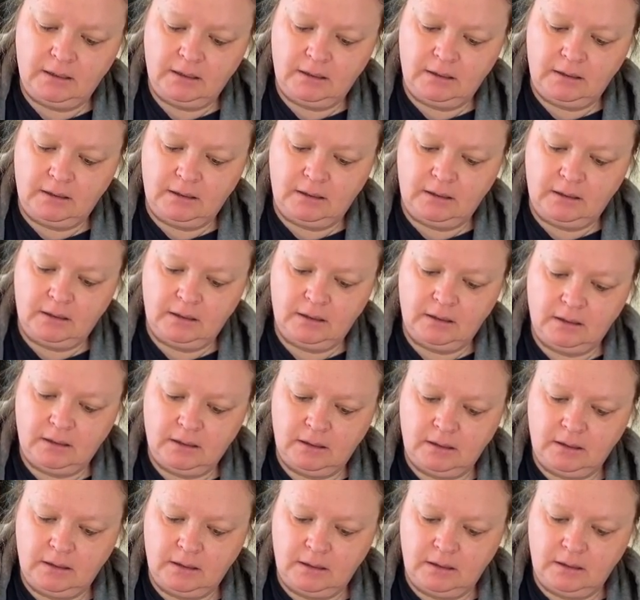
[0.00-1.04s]

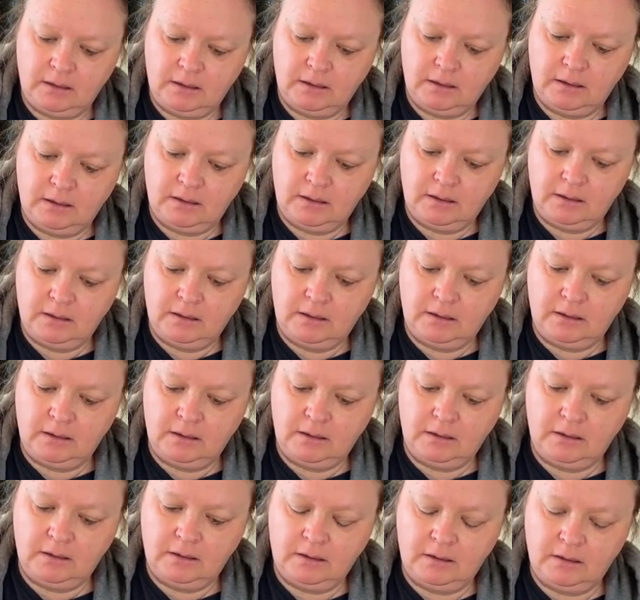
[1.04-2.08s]

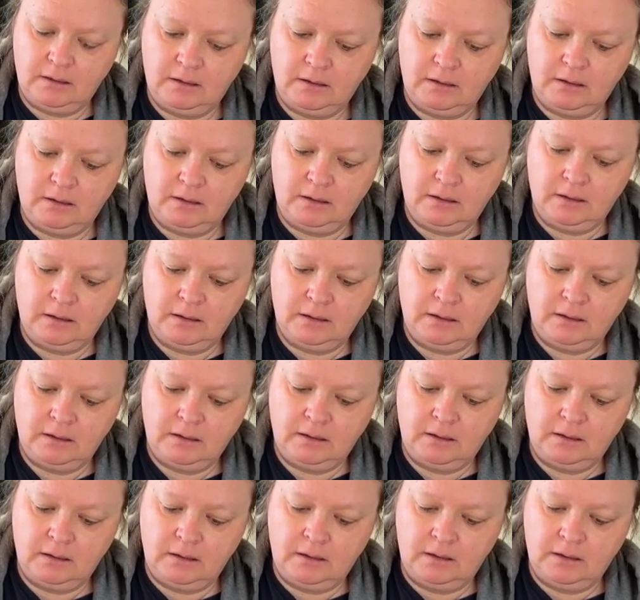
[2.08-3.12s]

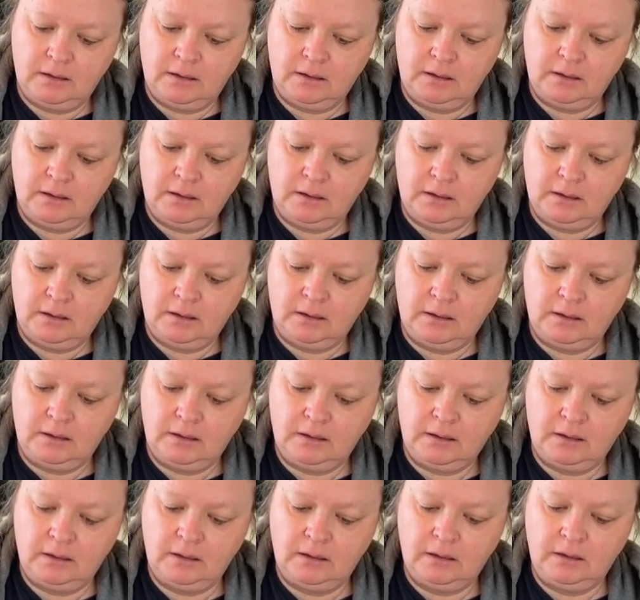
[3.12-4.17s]

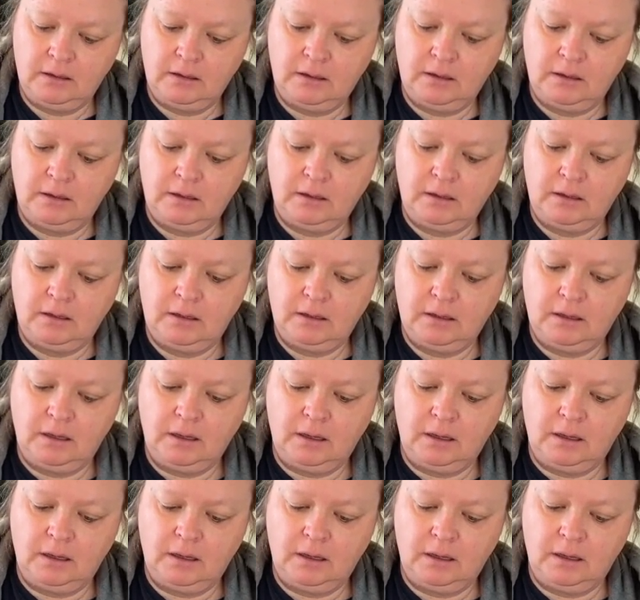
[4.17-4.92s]
No one is speaking in this clip.